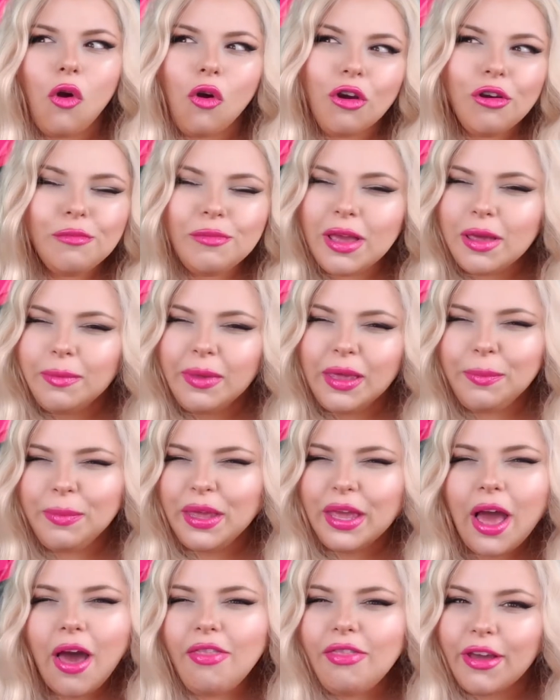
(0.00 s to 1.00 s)
or maybe
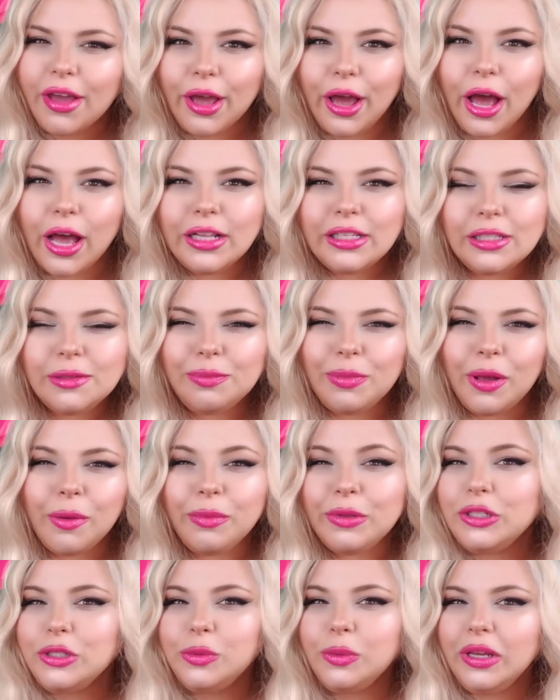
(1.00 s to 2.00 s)
be on the cusp
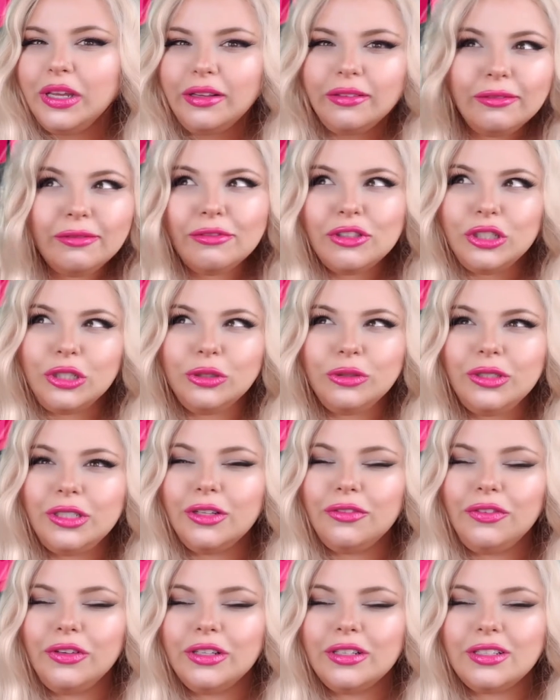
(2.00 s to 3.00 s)
between two
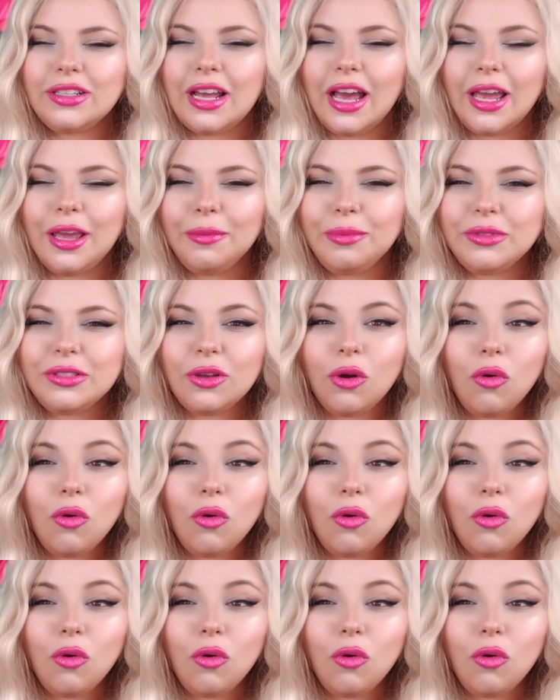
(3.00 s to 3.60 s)
different types,